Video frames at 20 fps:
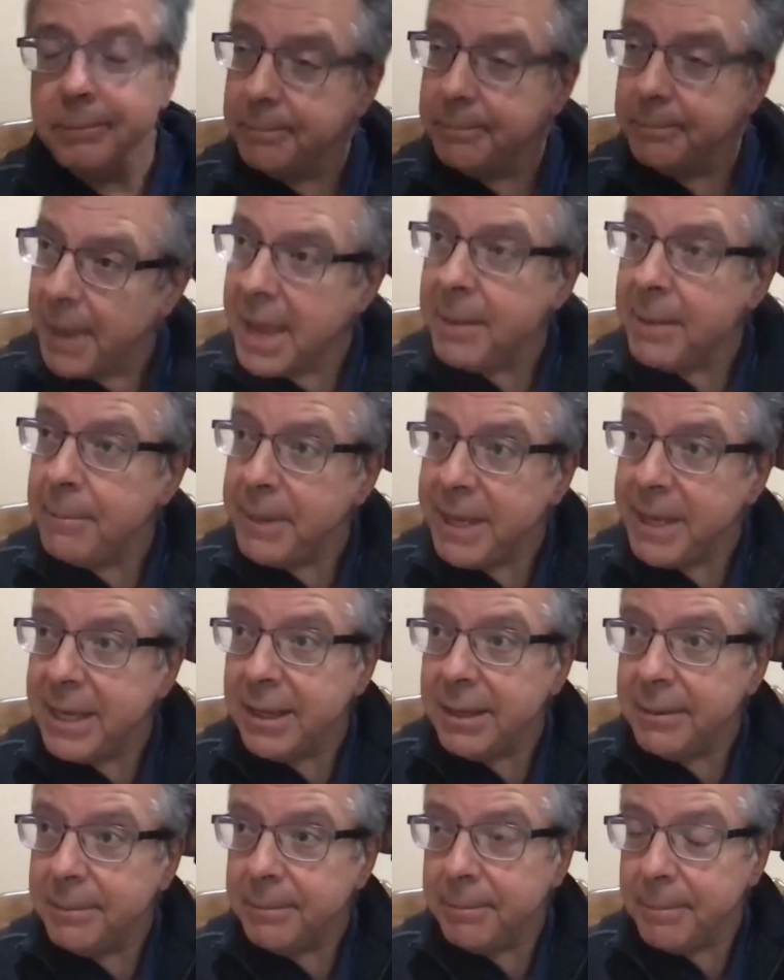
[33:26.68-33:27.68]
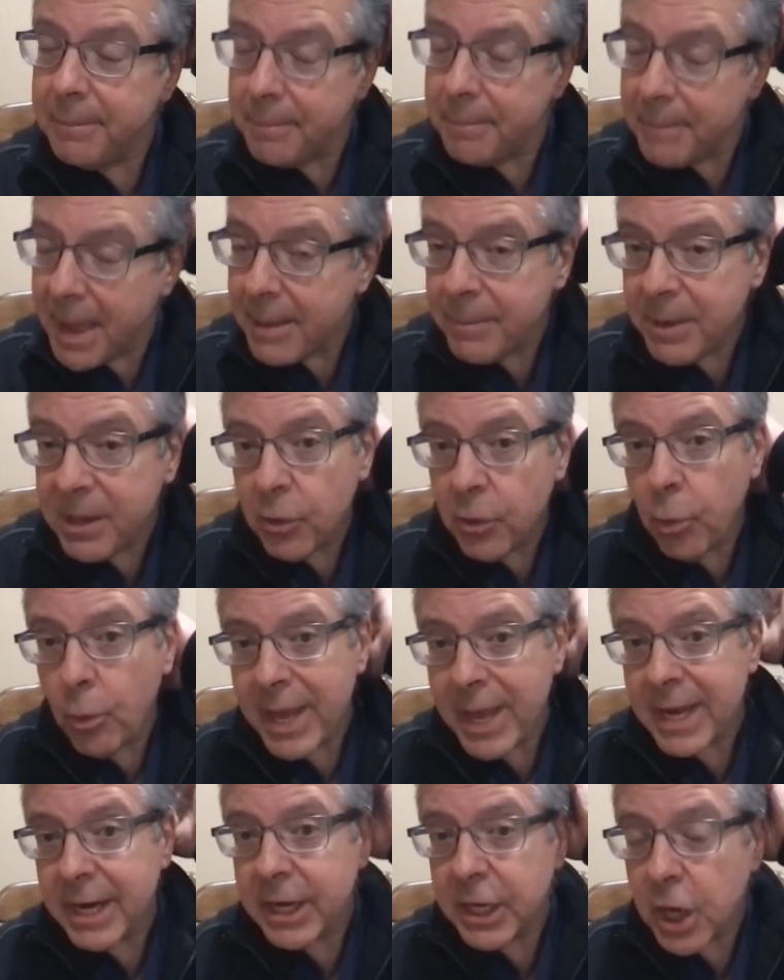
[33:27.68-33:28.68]
maybe maybe the
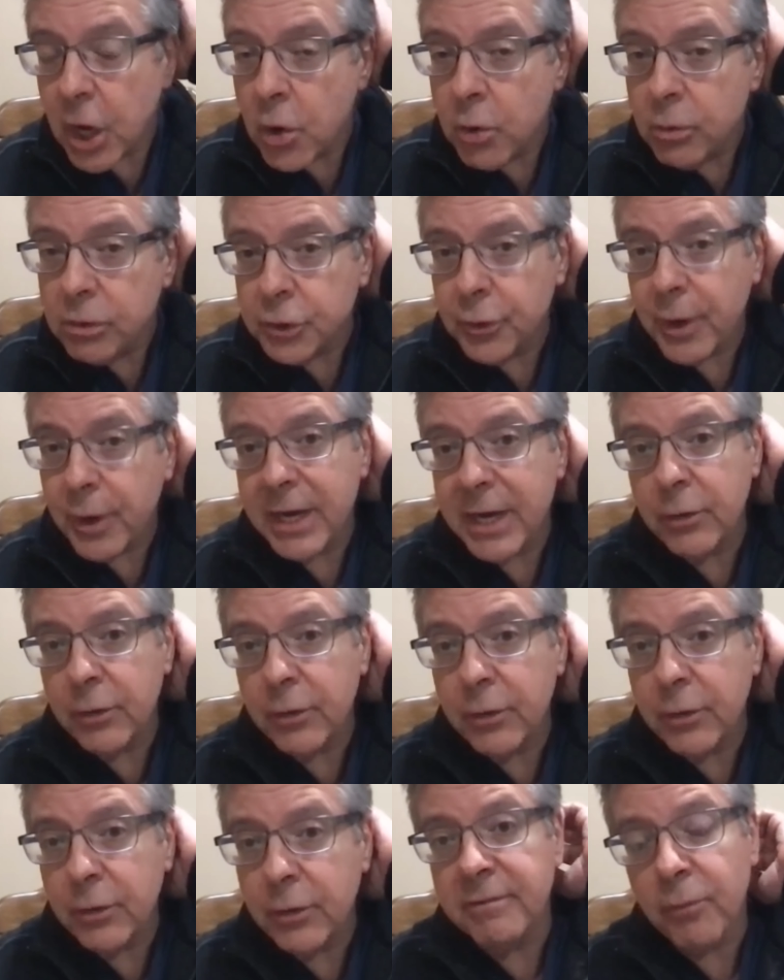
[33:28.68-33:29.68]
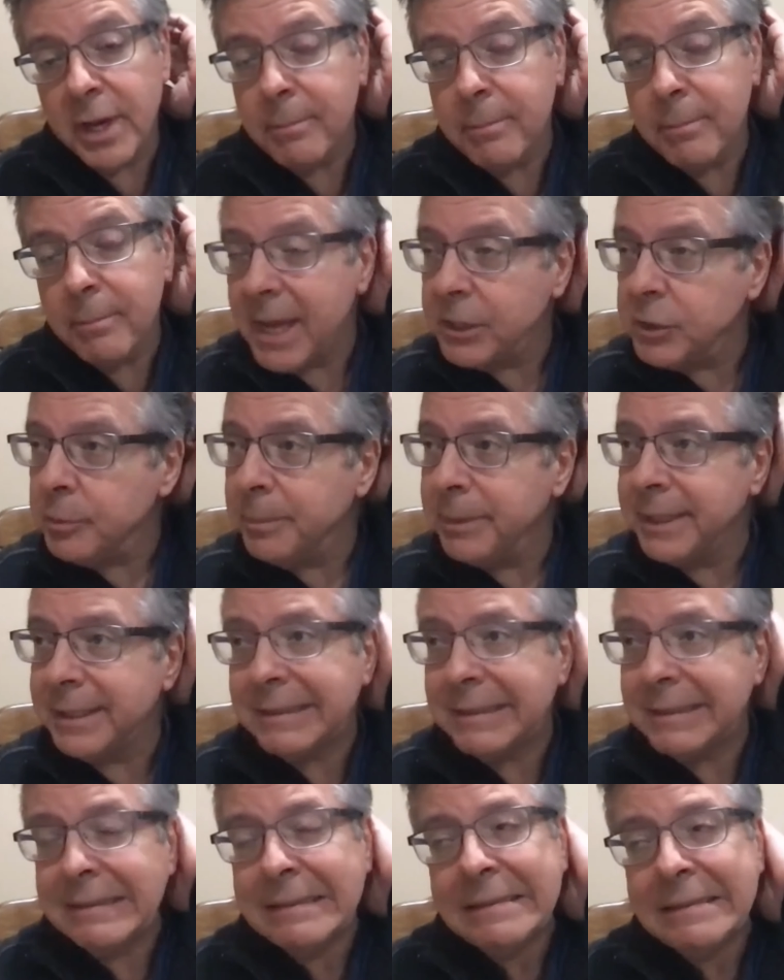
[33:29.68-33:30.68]
way to go, trying to avoid
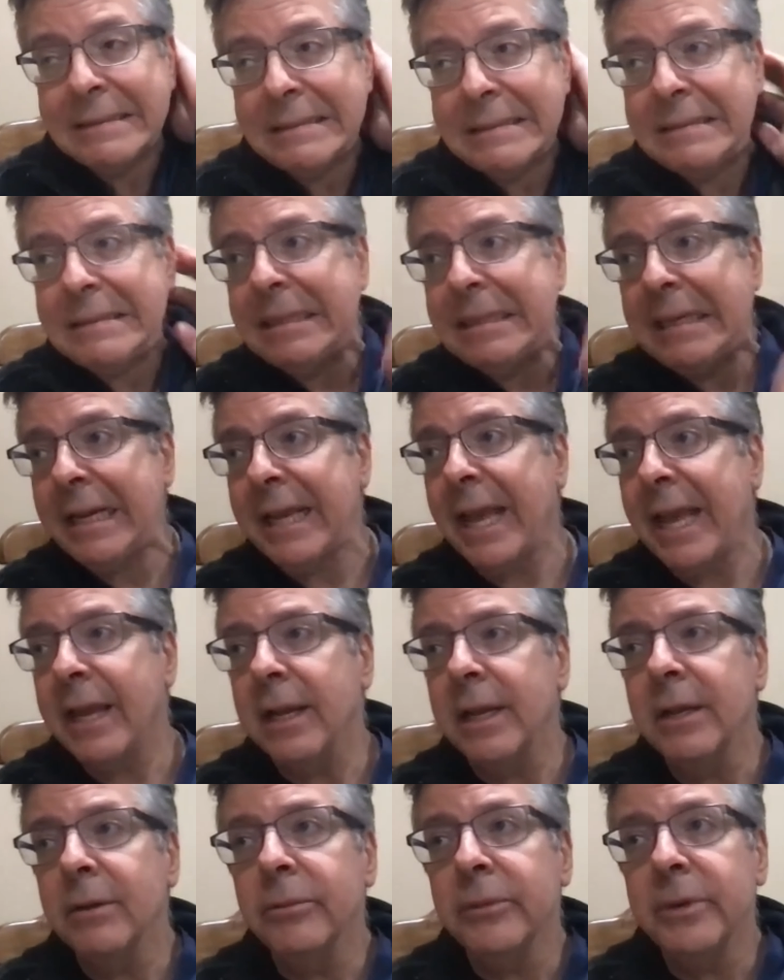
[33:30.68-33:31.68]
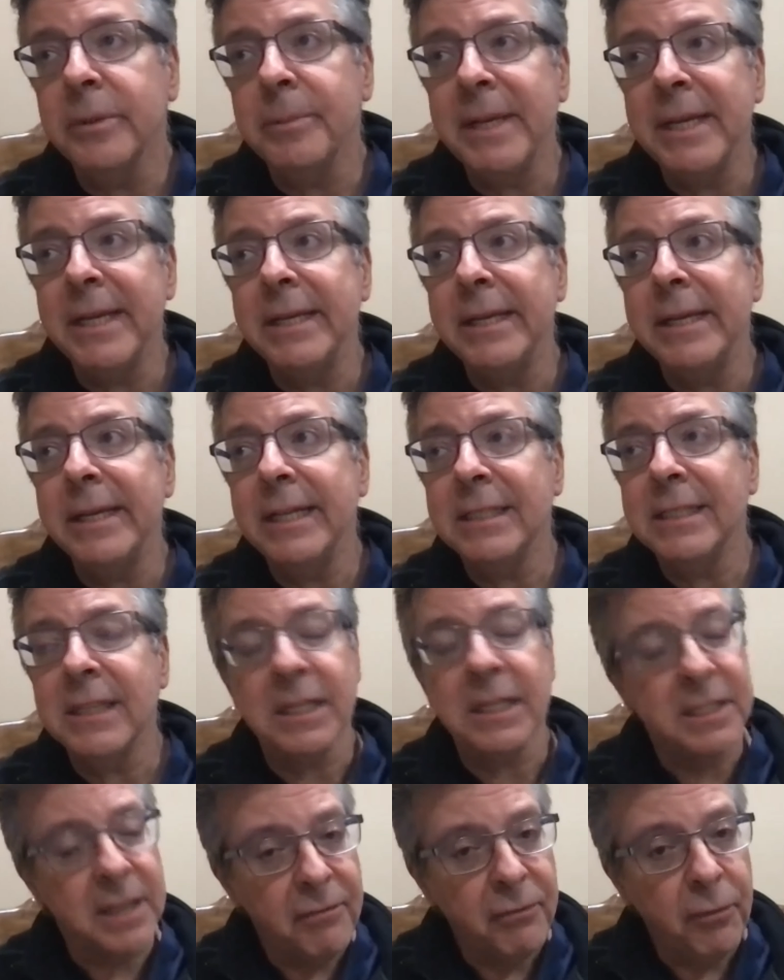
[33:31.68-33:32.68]
mesh, but again, it would be,
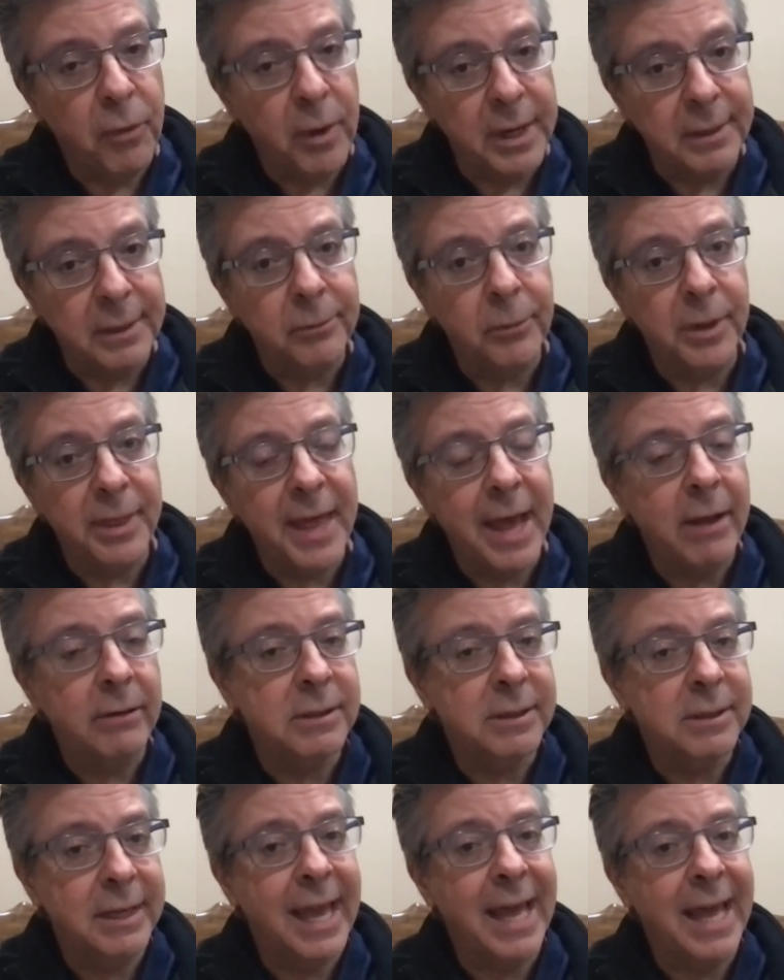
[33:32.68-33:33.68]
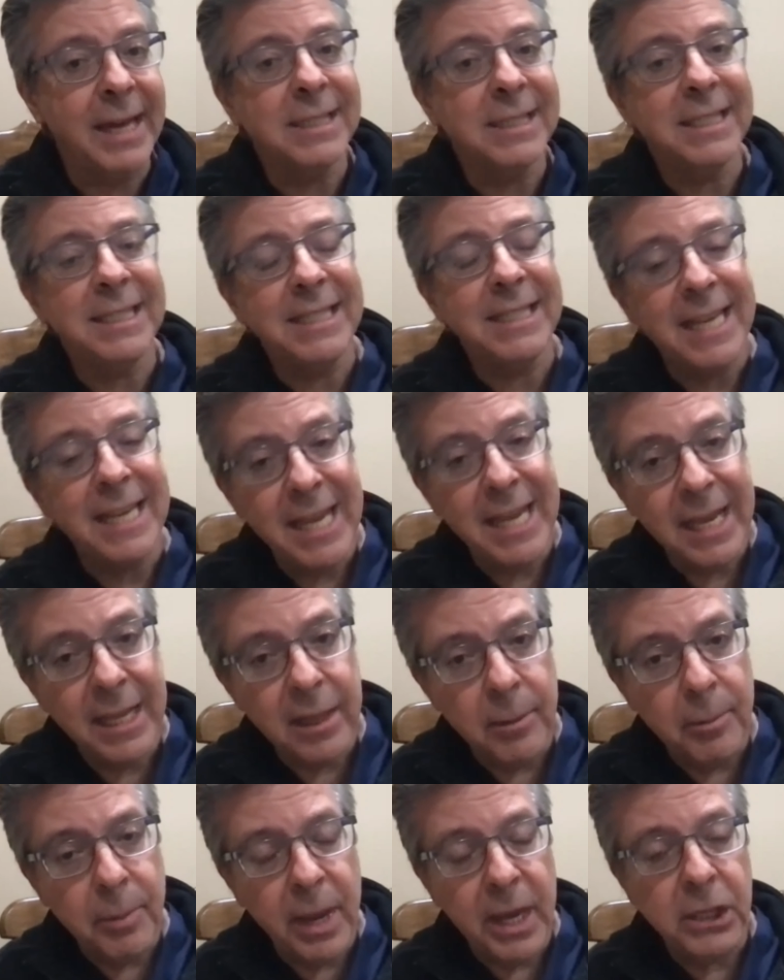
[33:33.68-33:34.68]
it's a tough one without kind of
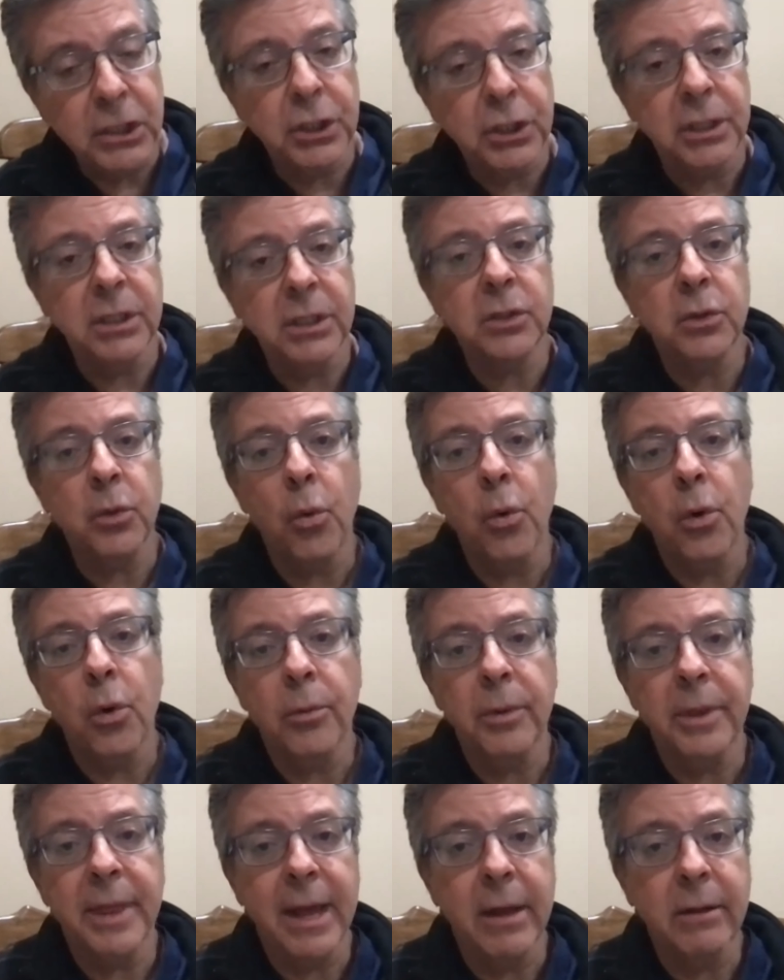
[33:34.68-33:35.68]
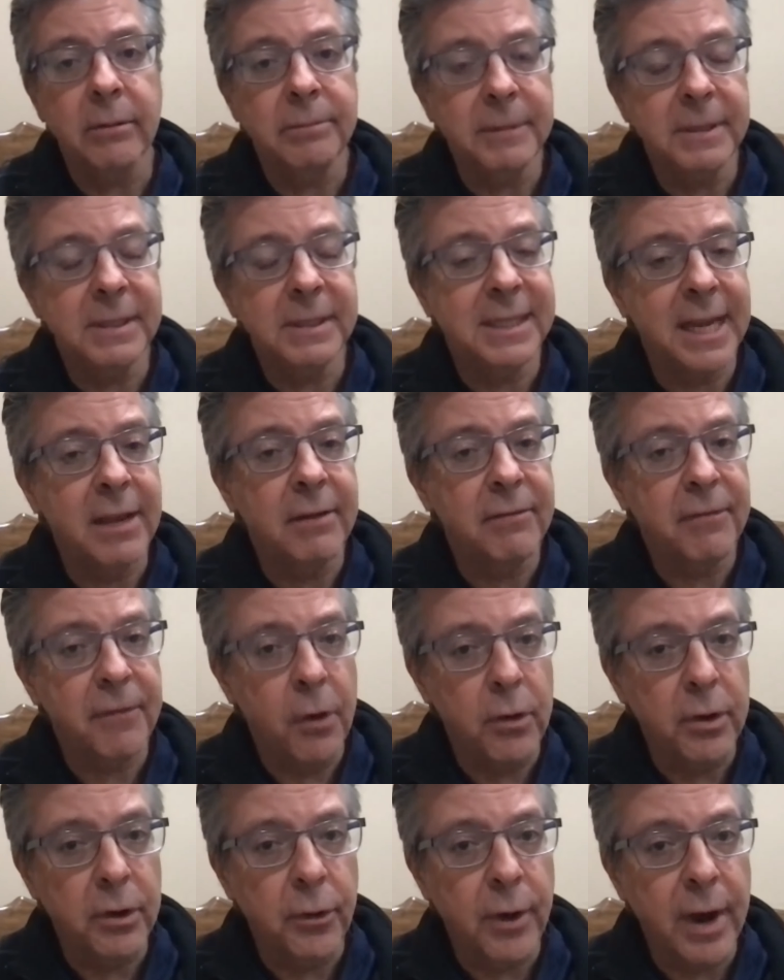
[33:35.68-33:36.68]
seeing the patient or without seeing
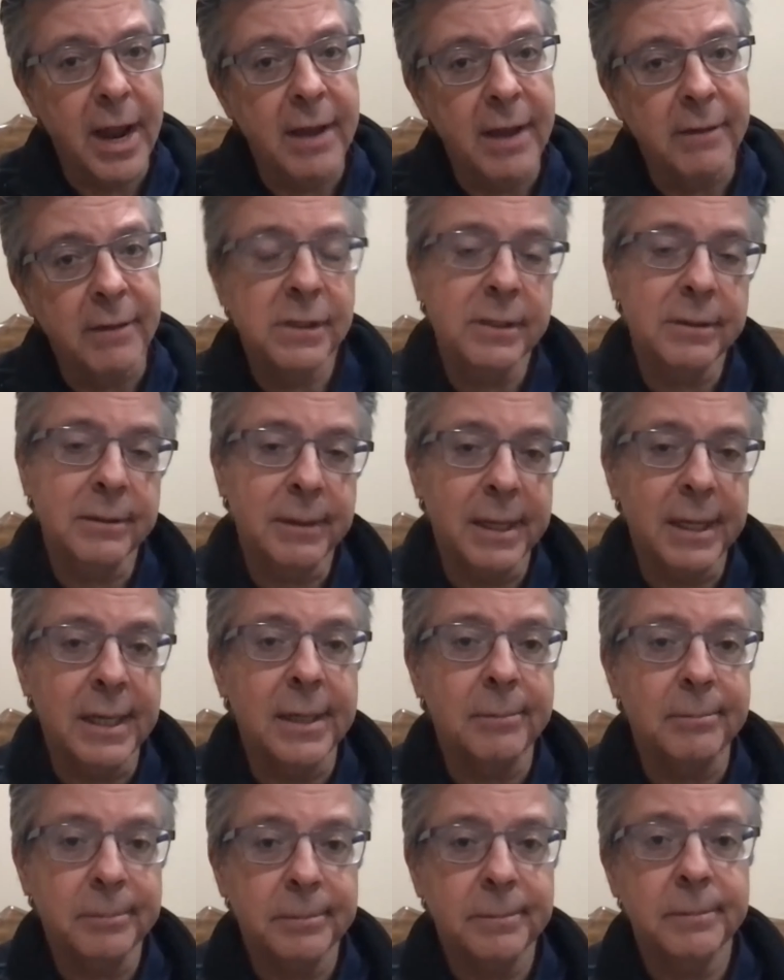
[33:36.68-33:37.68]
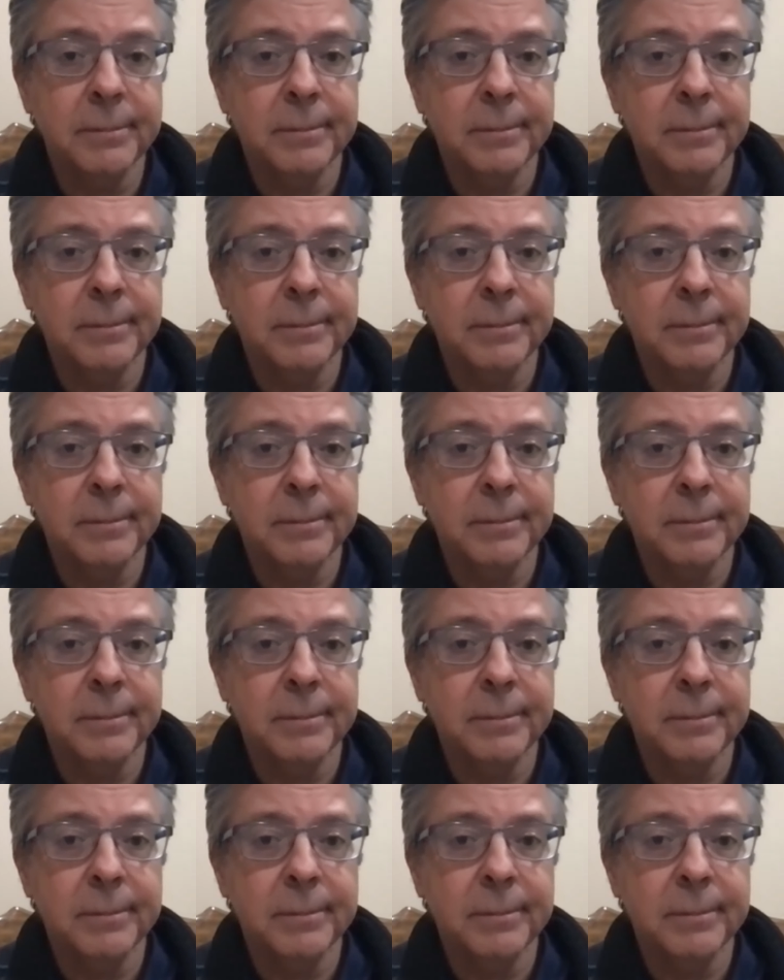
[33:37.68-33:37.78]
photographs. Um,